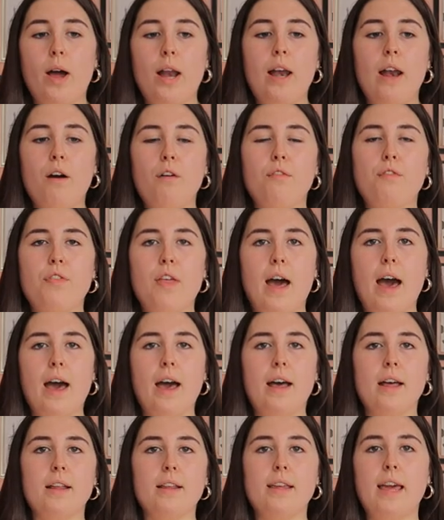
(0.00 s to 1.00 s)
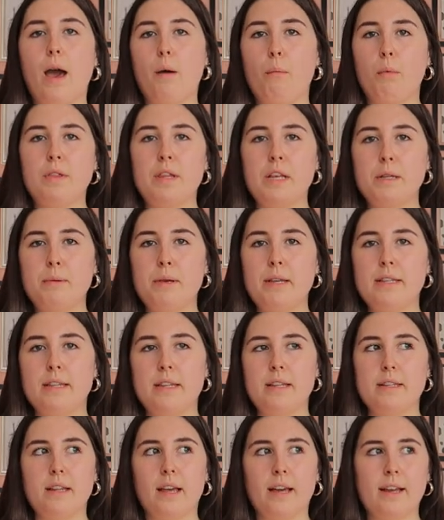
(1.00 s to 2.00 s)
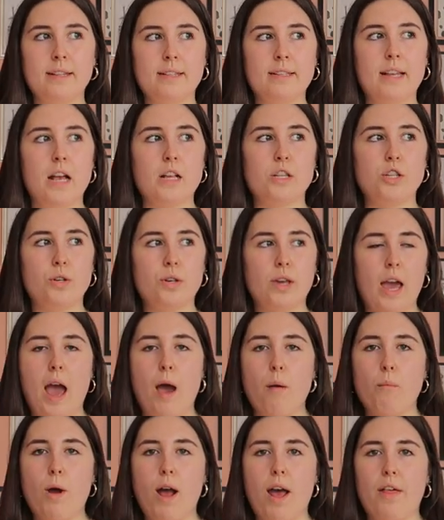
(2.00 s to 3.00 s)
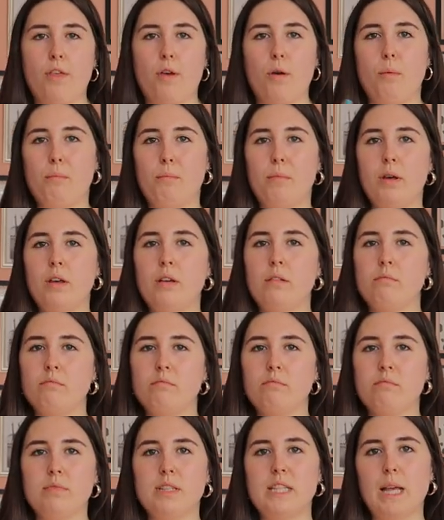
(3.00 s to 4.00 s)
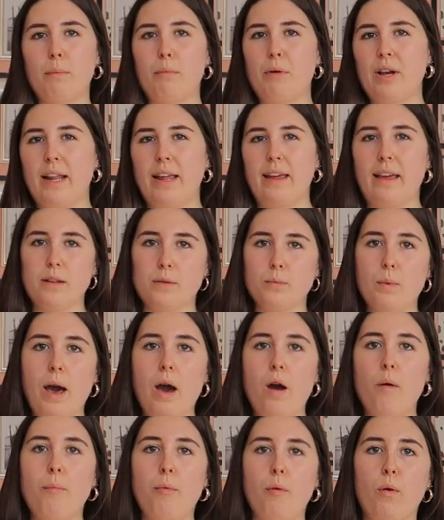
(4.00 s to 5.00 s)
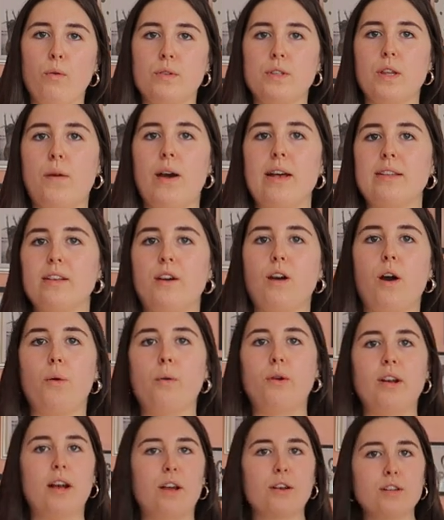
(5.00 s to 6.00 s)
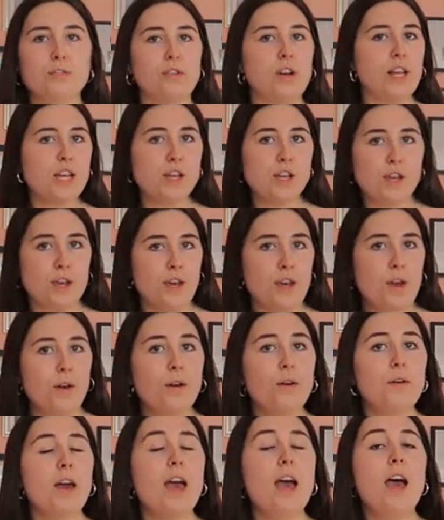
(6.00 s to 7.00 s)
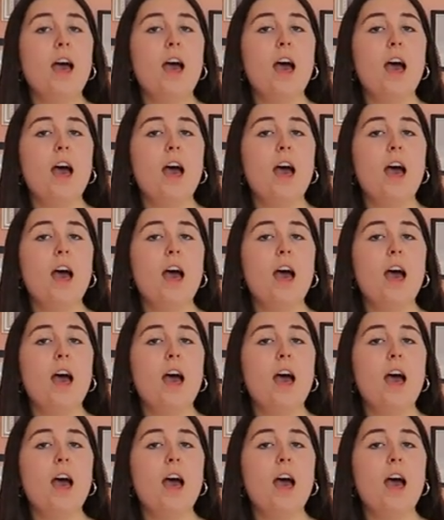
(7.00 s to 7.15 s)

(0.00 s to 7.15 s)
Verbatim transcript: I love that, yeah, with these pieces, like I said, you can wear them separately as well, but also as a co-ord it looks really cute.